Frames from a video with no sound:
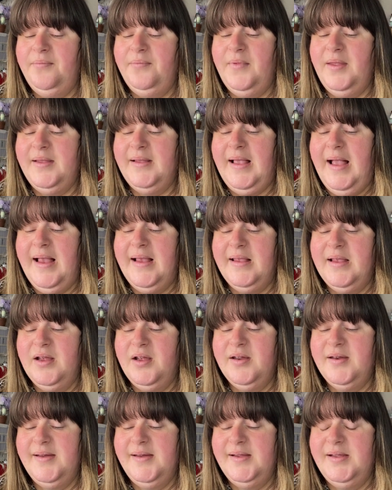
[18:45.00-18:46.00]
size
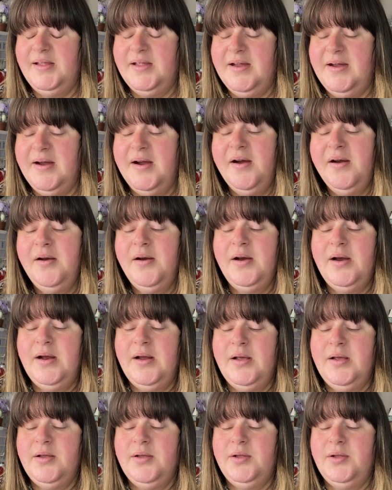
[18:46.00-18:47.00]
increase there.
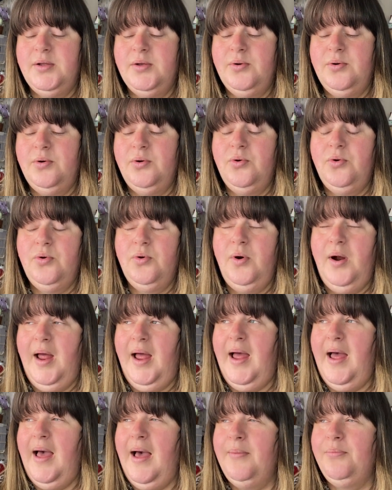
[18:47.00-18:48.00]
So
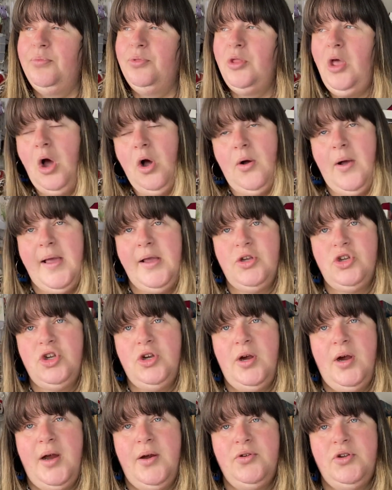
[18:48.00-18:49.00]
I'm not quite
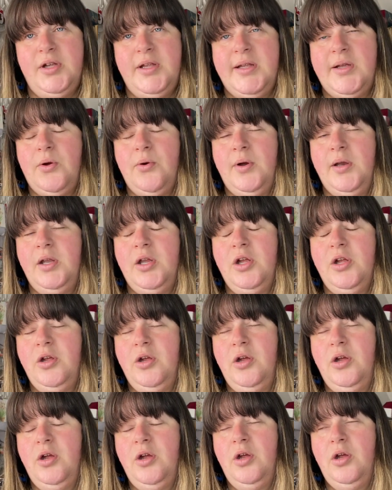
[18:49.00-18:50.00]
sure if she's going
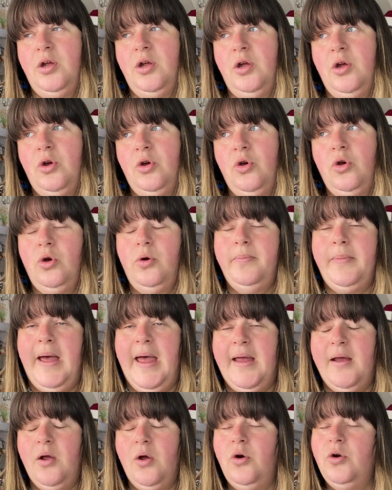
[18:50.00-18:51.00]
to go
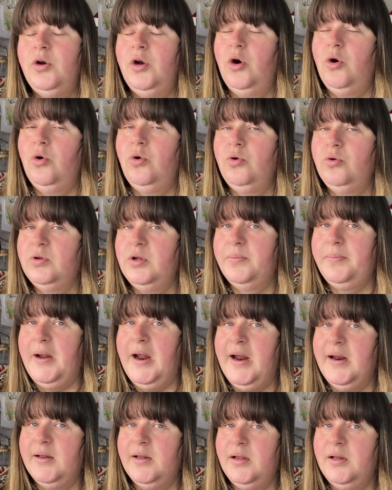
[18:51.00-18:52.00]
back on her older
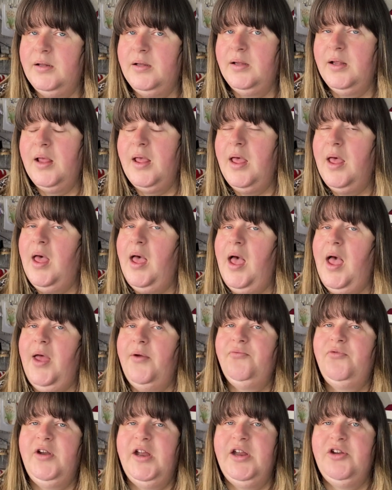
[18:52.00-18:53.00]
patterns
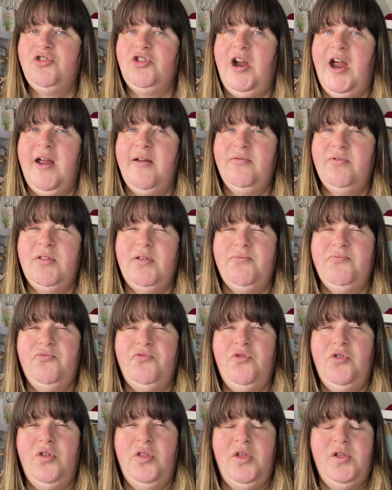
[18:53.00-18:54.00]
and redraft them
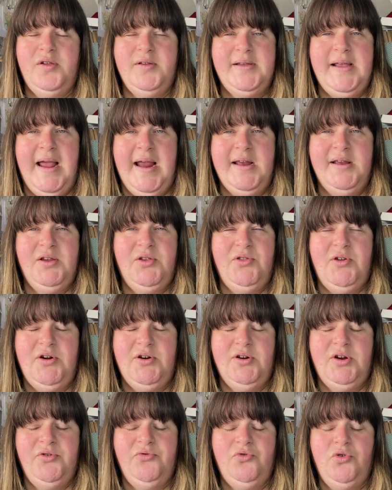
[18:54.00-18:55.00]
for the size
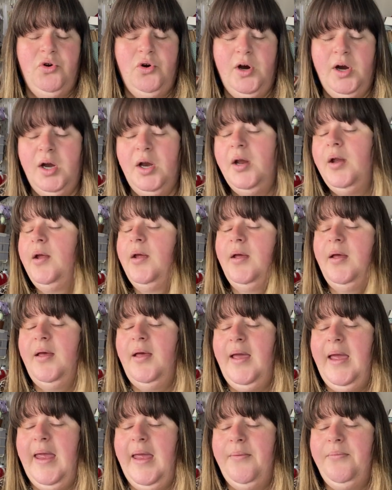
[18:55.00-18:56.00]
34.
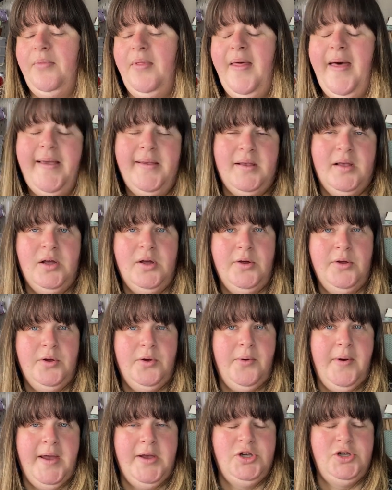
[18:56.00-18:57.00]
That's a good
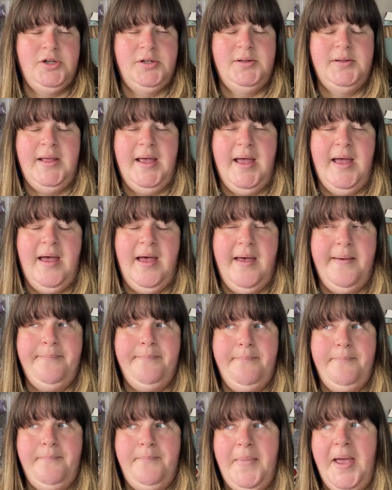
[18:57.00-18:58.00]
question that I
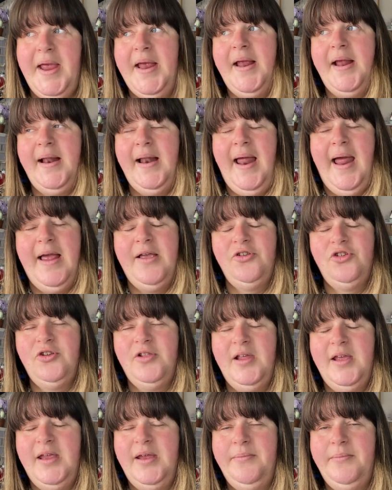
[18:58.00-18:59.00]
might
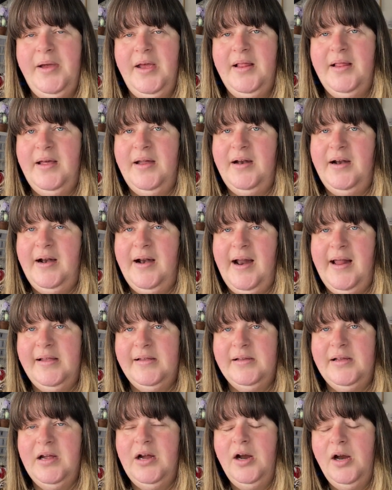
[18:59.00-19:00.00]
actually email and
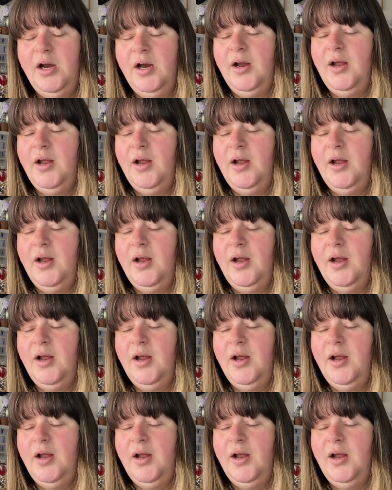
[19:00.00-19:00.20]
ask her.